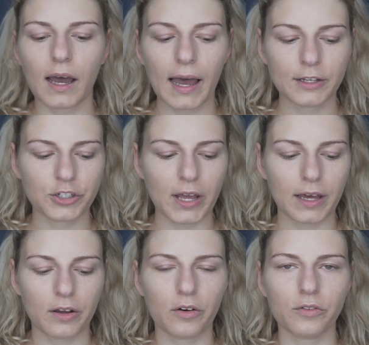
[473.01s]

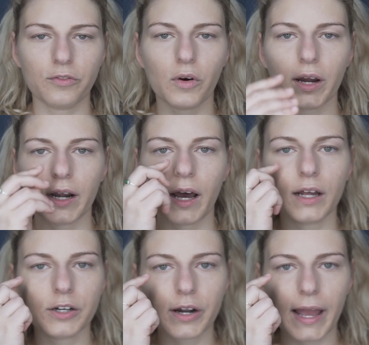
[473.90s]
eyeshadow for an
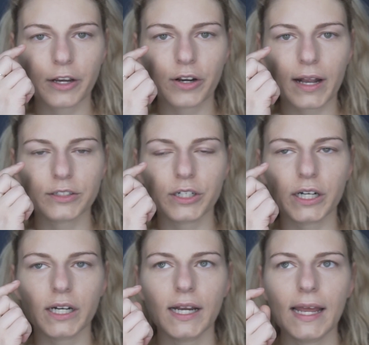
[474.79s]
under eye
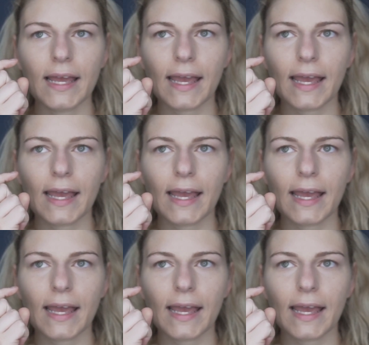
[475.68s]
corrector